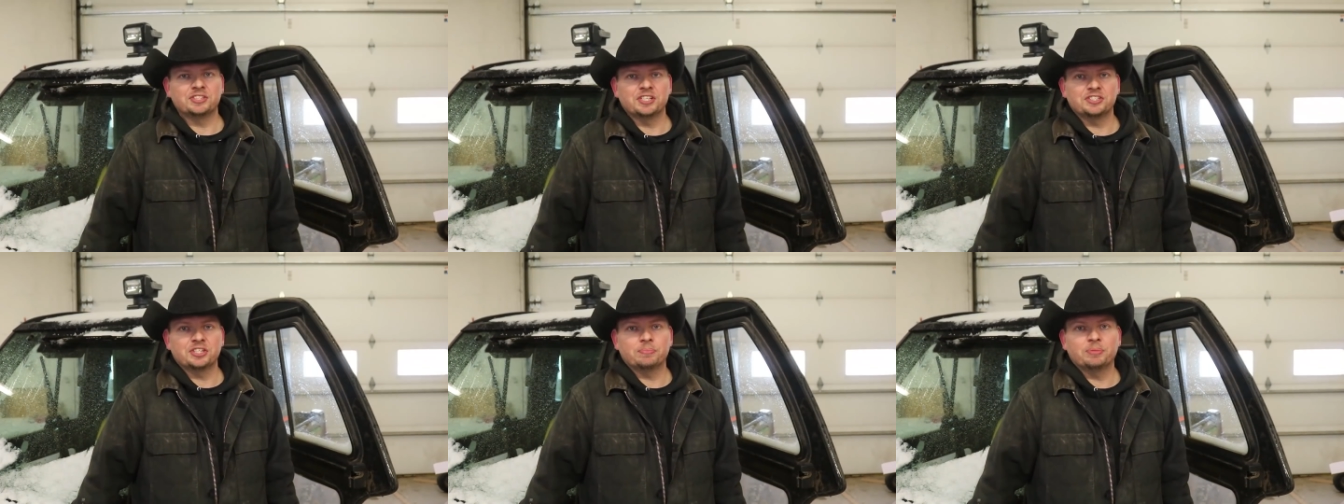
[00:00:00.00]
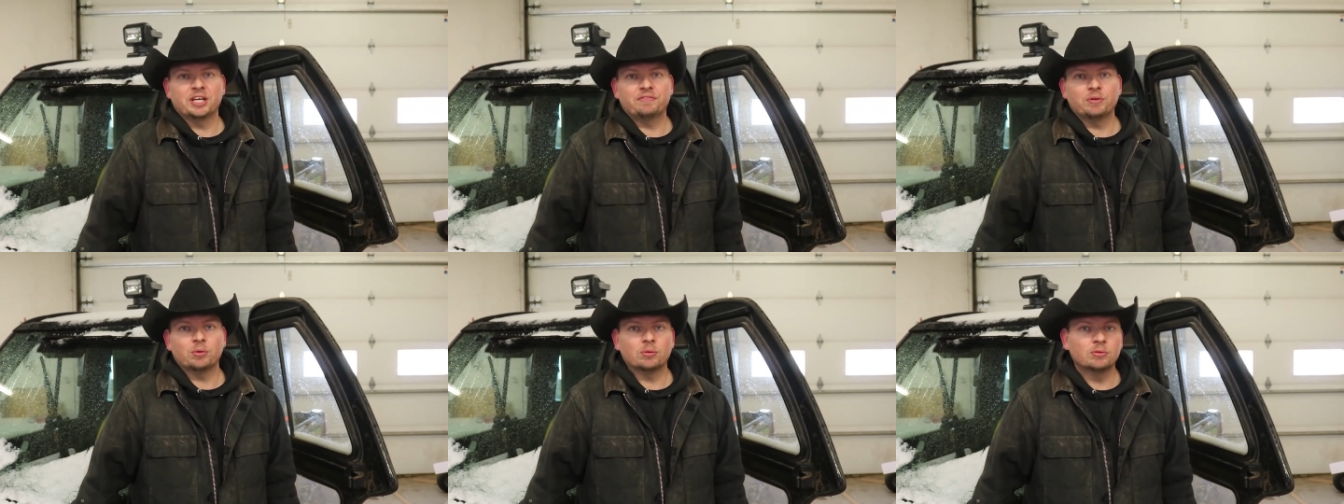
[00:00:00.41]
easy, but
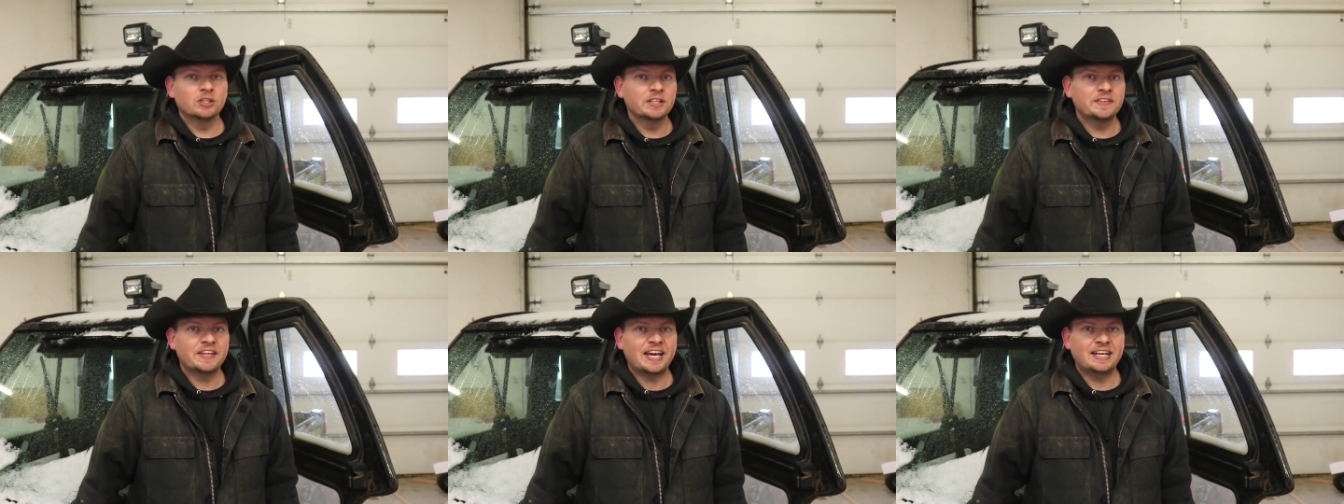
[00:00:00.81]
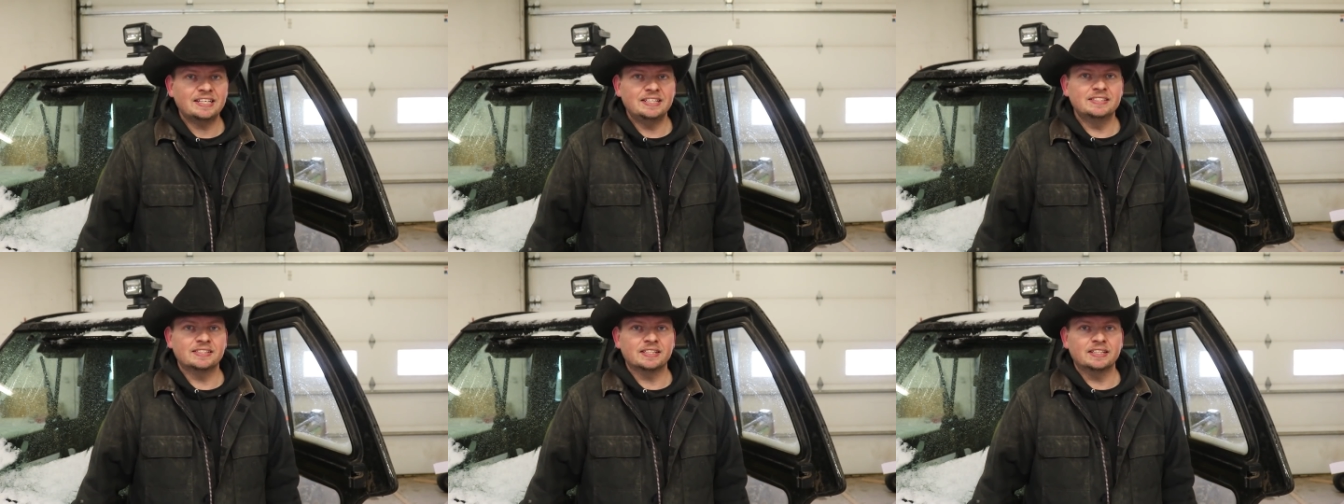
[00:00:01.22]
if it were really that
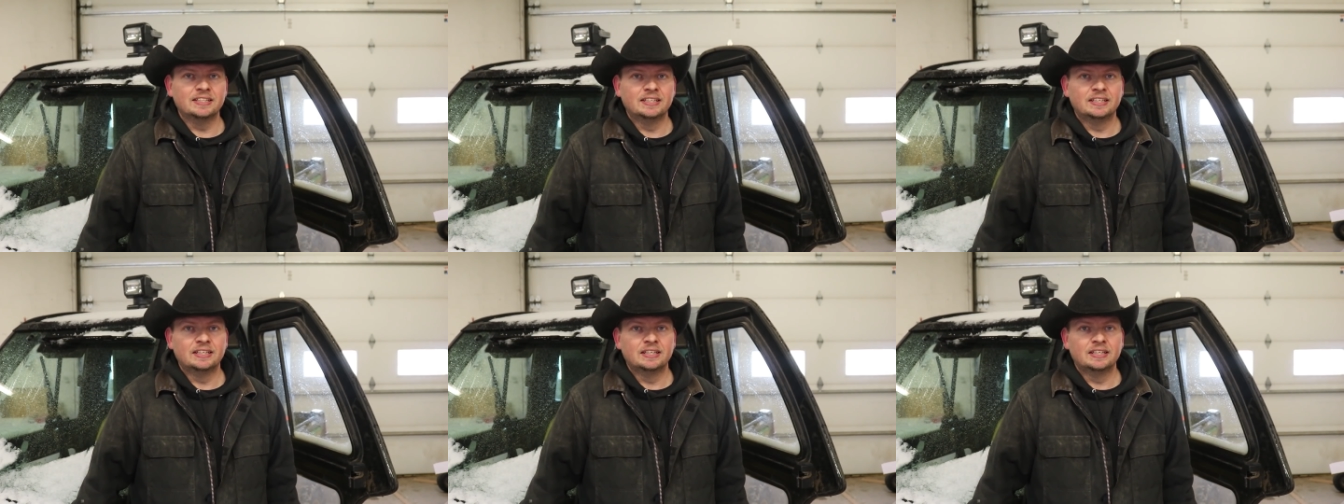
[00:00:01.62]
easy,